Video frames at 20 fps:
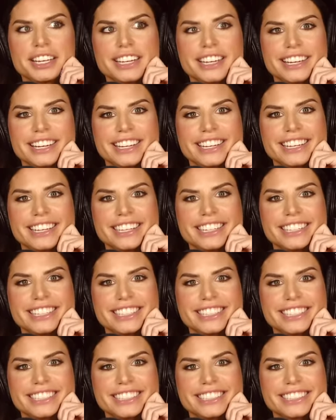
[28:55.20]

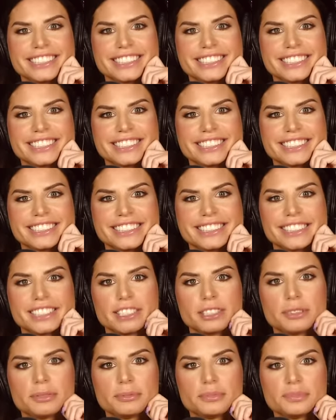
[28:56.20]

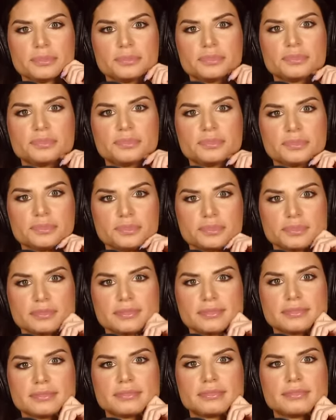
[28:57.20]

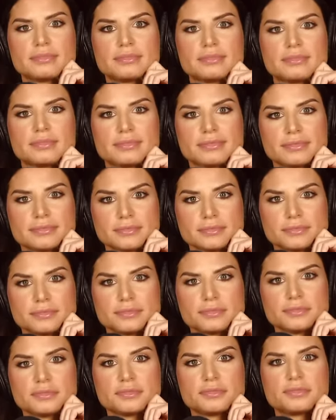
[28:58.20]

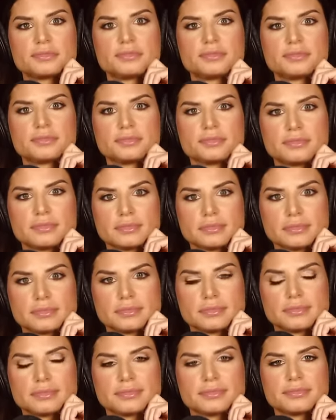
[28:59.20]

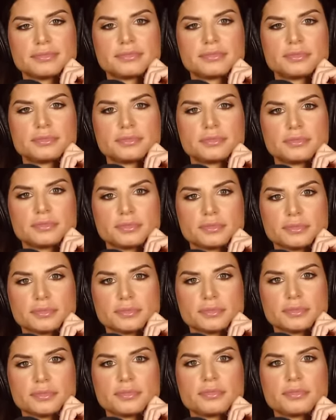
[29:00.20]
No words are spoken by the person on screen.